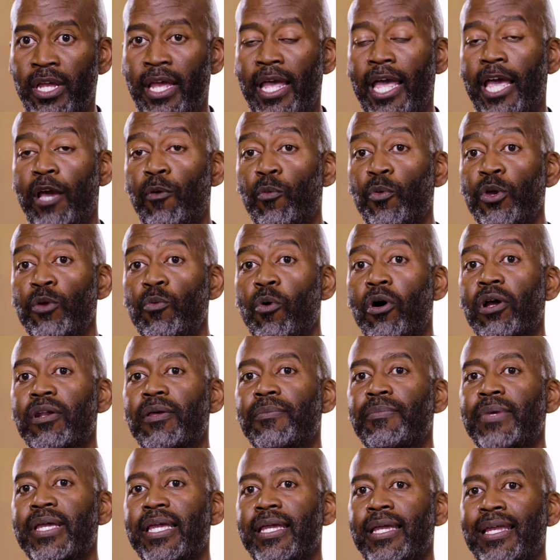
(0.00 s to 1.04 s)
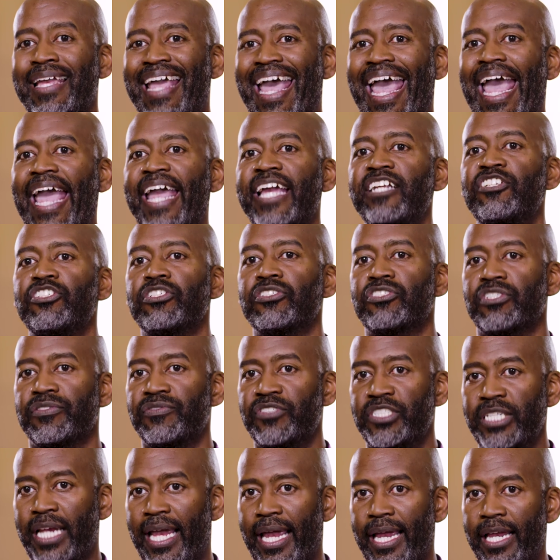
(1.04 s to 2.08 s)
And we want to be agents of
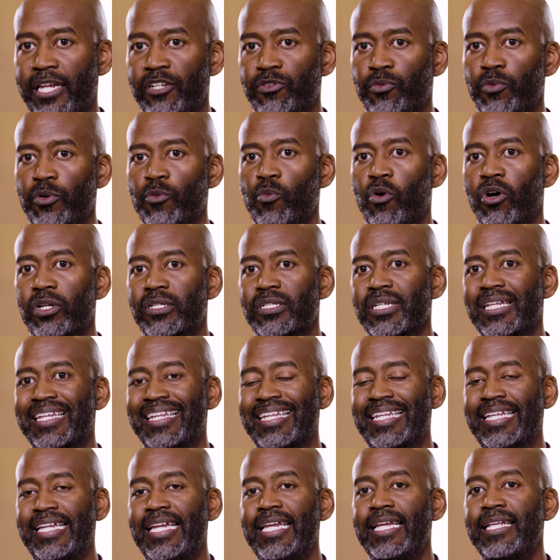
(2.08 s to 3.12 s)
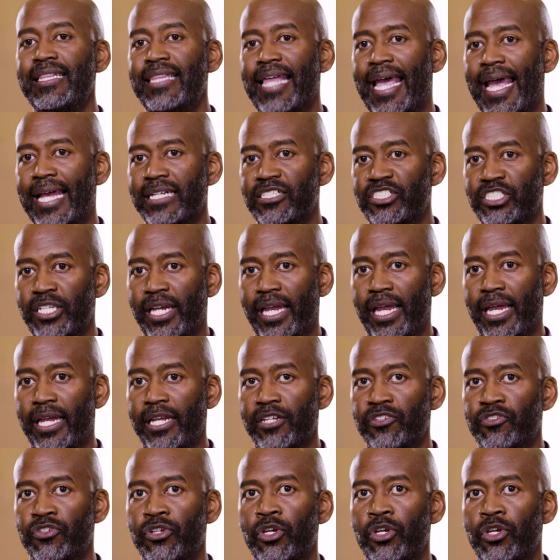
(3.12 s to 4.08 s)
change. We want to lead that change.